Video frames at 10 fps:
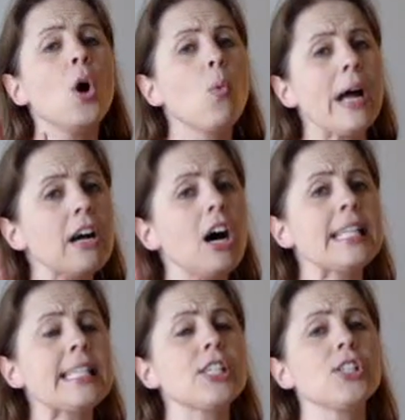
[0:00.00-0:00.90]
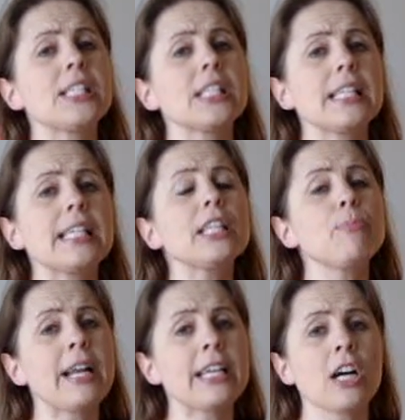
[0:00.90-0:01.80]
what constitutes a legally
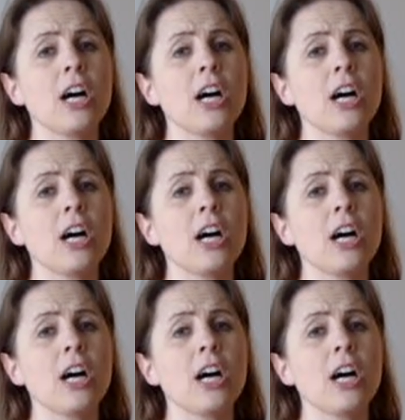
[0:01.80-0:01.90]
binding